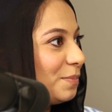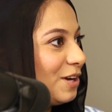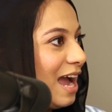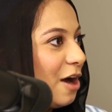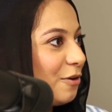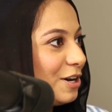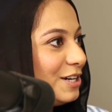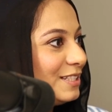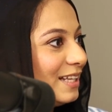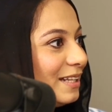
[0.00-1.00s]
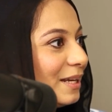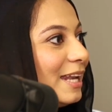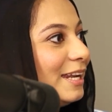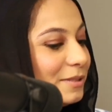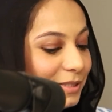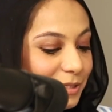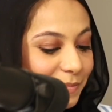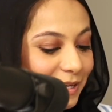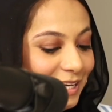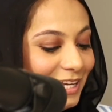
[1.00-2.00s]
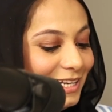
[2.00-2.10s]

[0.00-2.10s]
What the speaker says: your hours and get it submitted.